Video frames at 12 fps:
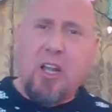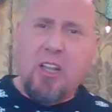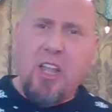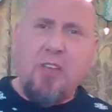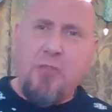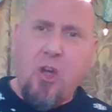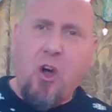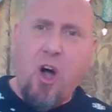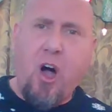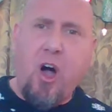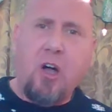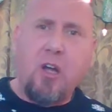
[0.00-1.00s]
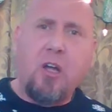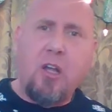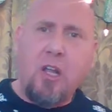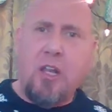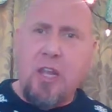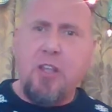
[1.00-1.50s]
Leave your heart,
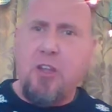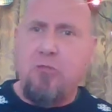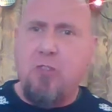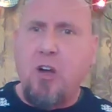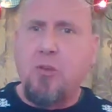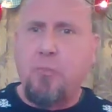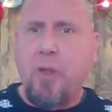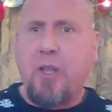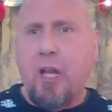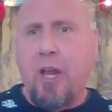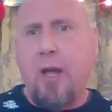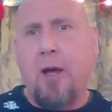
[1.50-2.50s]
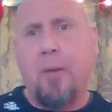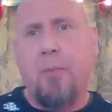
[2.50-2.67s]
let your road be clear.